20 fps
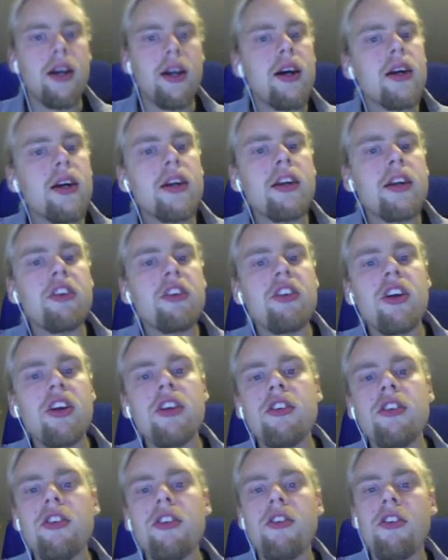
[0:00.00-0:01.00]
I'm going to
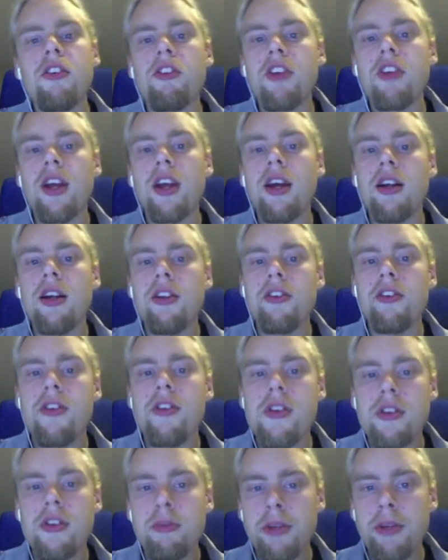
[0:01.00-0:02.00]
change the scales,
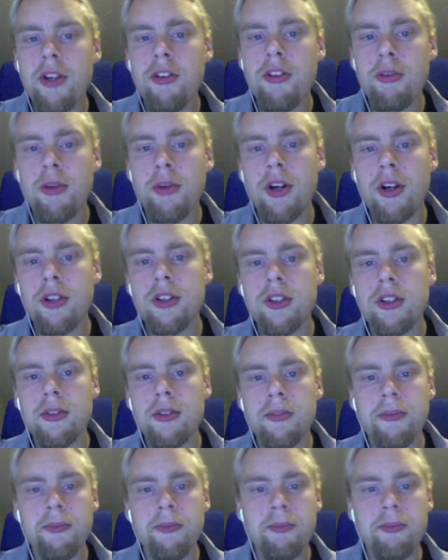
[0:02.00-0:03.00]
they're a bit smaller.
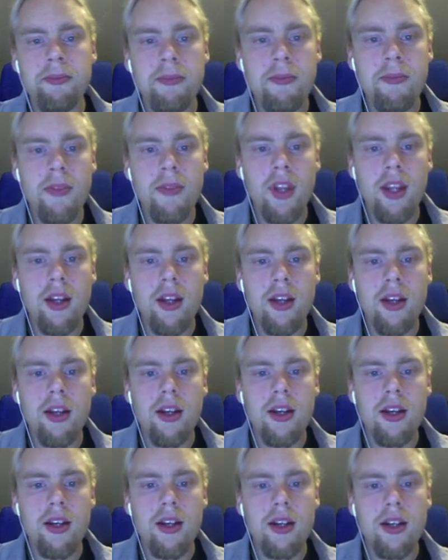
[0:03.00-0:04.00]

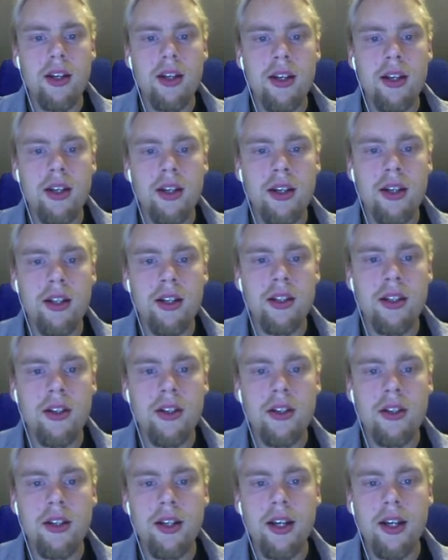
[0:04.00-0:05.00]
And I'm
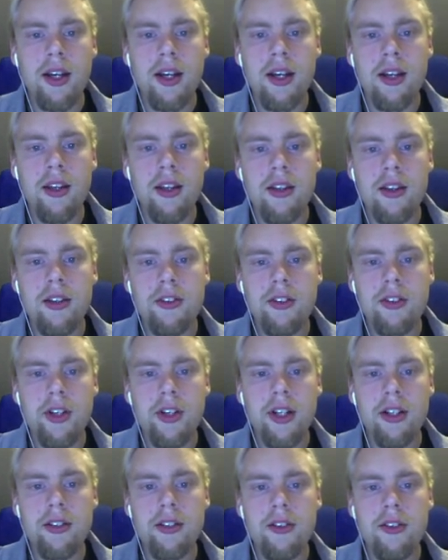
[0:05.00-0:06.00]
going to add the
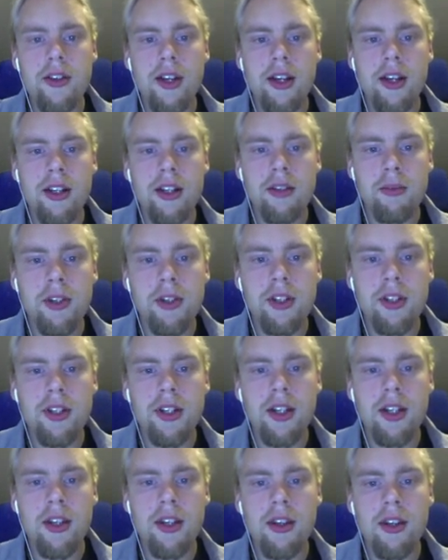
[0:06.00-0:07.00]
trail to the enemy,
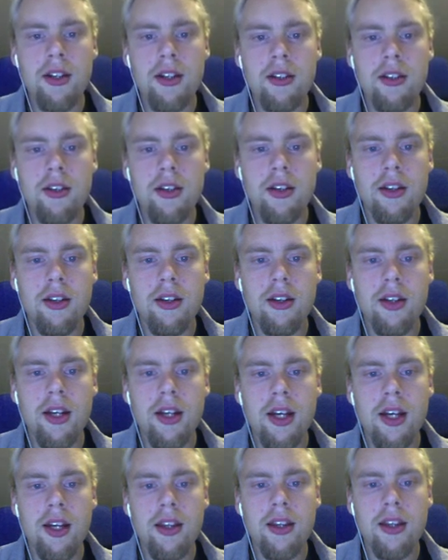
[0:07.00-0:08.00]
and then
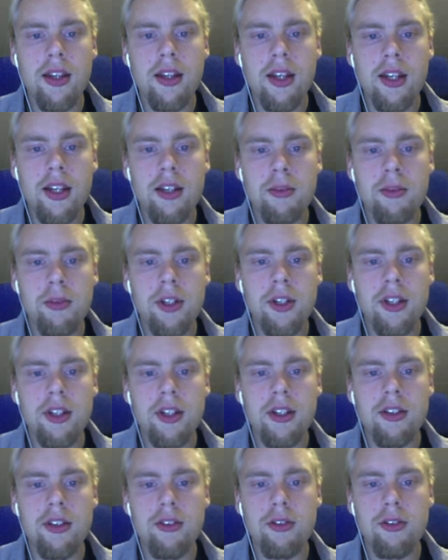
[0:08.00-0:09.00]
add the
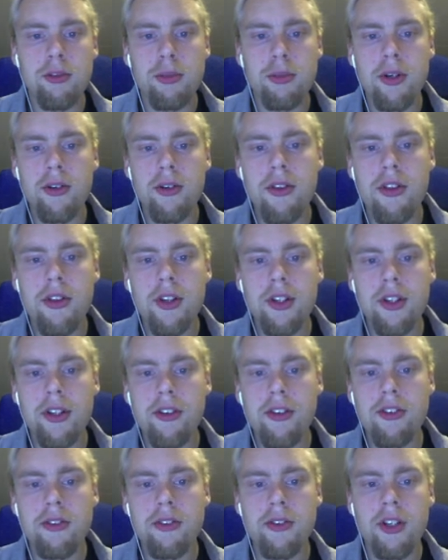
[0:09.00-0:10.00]
enemy to both the
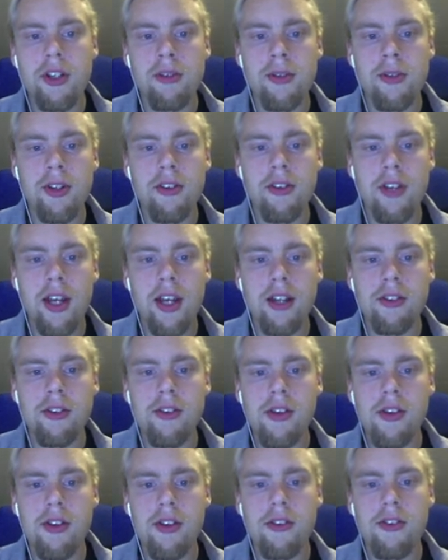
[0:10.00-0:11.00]
list of enemies and
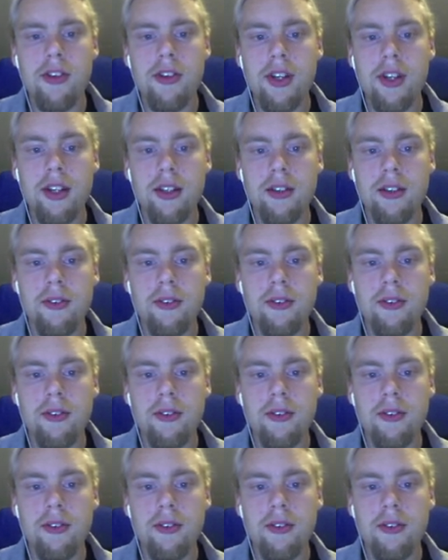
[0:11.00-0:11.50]
the scene.